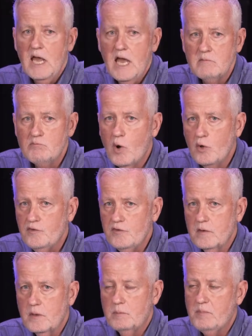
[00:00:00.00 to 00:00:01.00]
And most
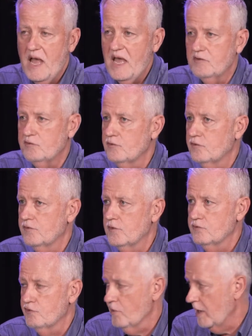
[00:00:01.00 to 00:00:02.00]
of the pastors they're
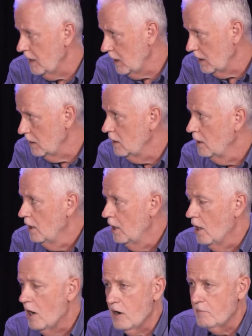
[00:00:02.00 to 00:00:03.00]
training
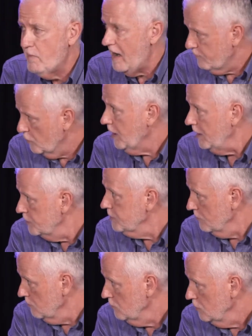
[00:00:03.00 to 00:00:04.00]
are bivocational.